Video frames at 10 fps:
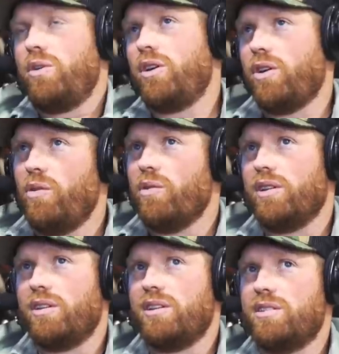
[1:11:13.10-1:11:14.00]
we're
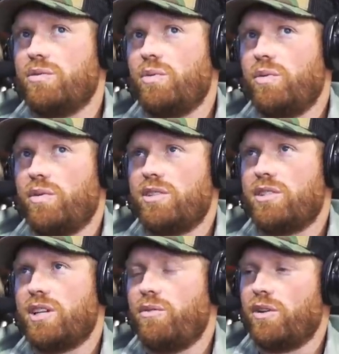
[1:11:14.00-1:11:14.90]
going, and this is what this
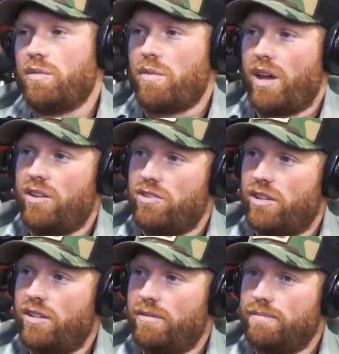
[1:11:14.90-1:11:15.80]
is how we're going to manage it.